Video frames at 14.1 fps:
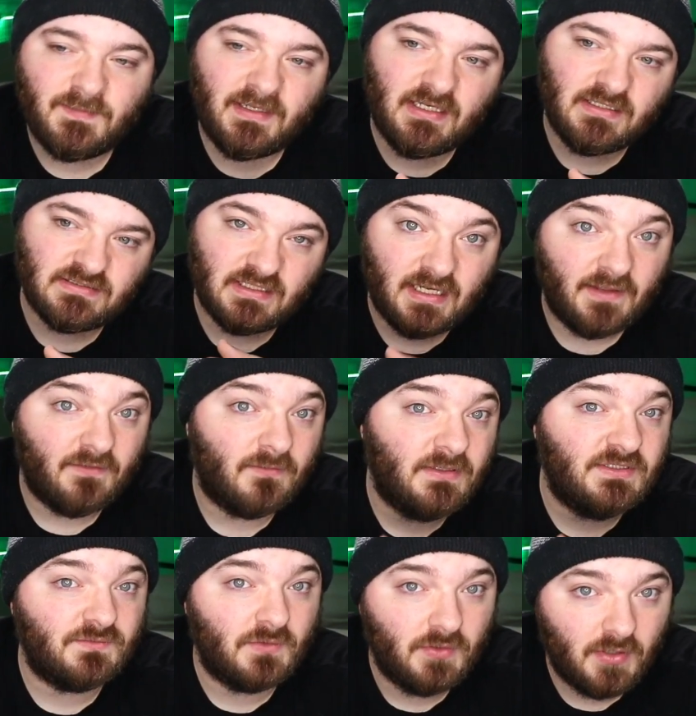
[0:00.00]
because the
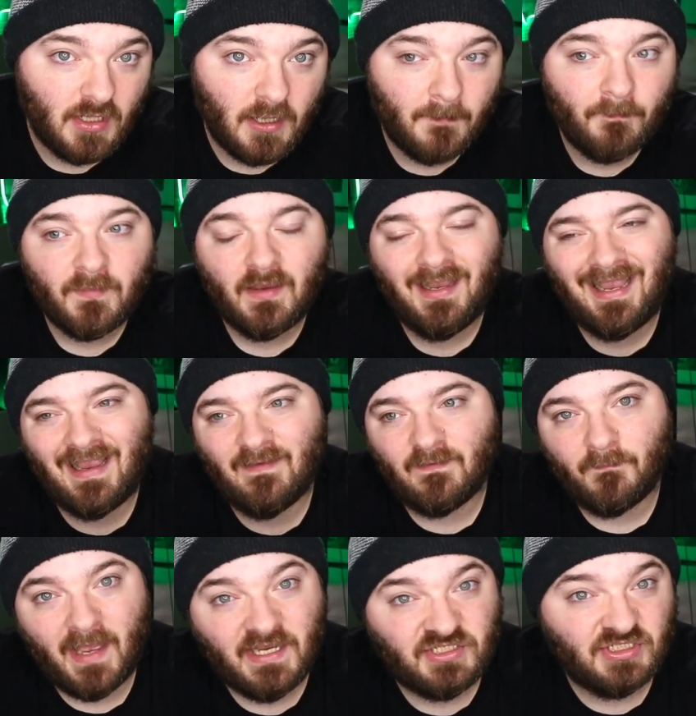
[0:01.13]
Netherese screwed up and
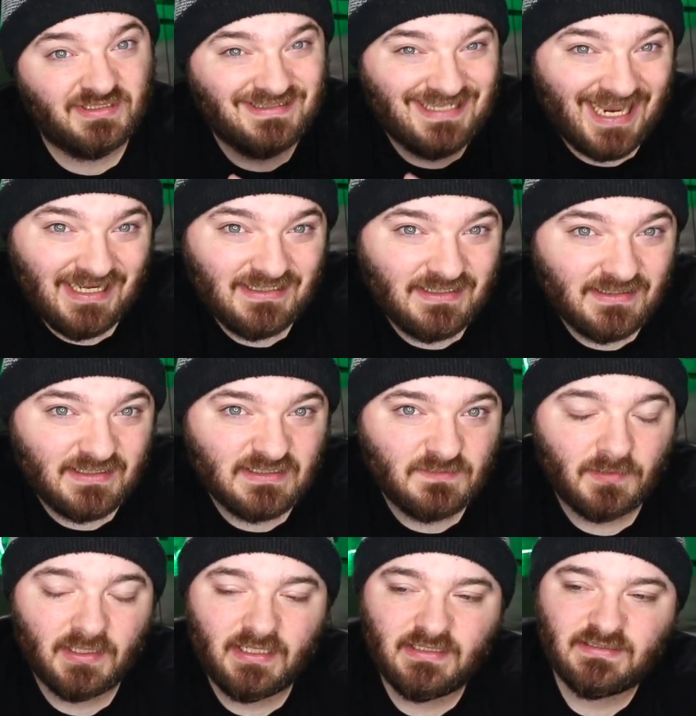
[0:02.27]
the magic tainted this
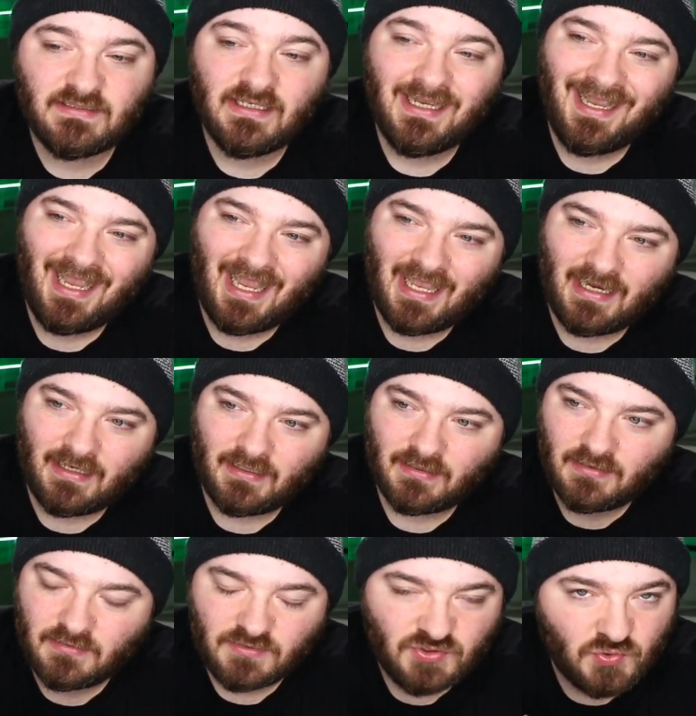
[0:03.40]
place, and it
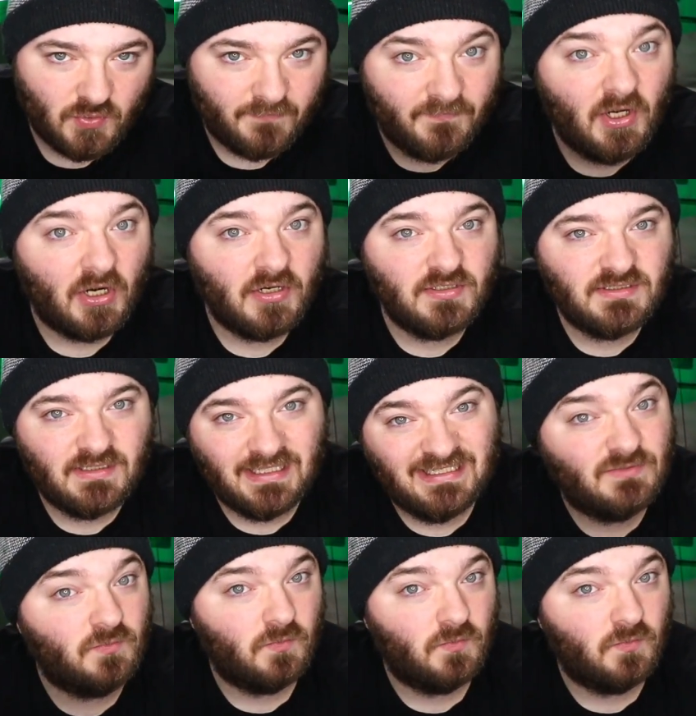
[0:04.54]
sort of cursed this